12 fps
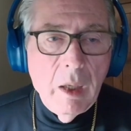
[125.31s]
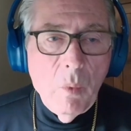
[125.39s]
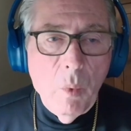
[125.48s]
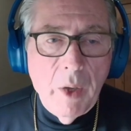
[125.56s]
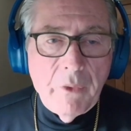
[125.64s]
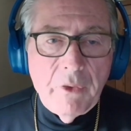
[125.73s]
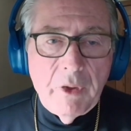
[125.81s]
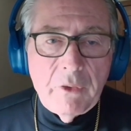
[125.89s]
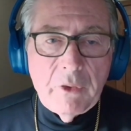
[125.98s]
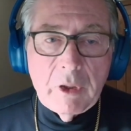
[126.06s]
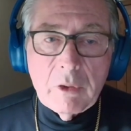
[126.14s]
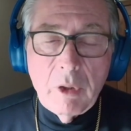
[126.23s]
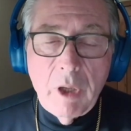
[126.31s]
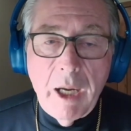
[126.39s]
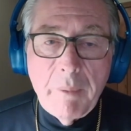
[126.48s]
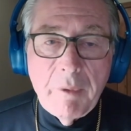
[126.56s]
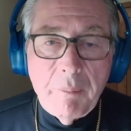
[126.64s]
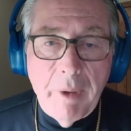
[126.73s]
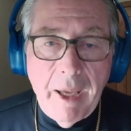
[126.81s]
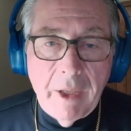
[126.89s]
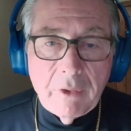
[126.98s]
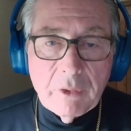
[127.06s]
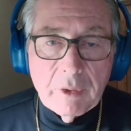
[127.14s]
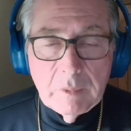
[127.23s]
Was this a crime of
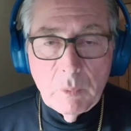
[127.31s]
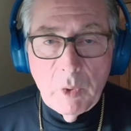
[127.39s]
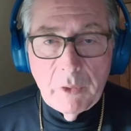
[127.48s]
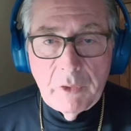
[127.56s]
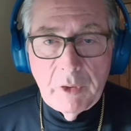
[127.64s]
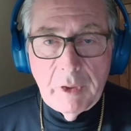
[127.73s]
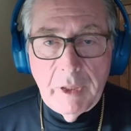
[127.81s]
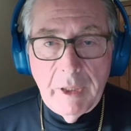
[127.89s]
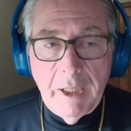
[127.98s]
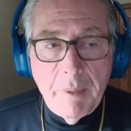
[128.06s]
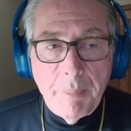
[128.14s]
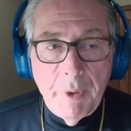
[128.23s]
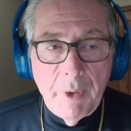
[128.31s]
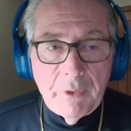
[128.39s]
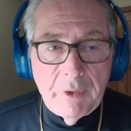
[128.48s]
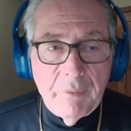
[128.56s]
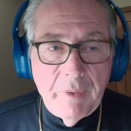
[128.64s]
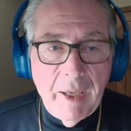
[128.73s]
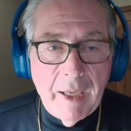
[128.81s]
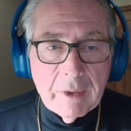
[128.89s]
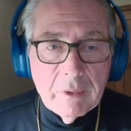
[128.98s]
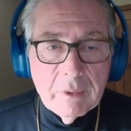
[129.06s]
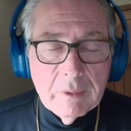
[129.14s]
passion? Was it an impulsive act?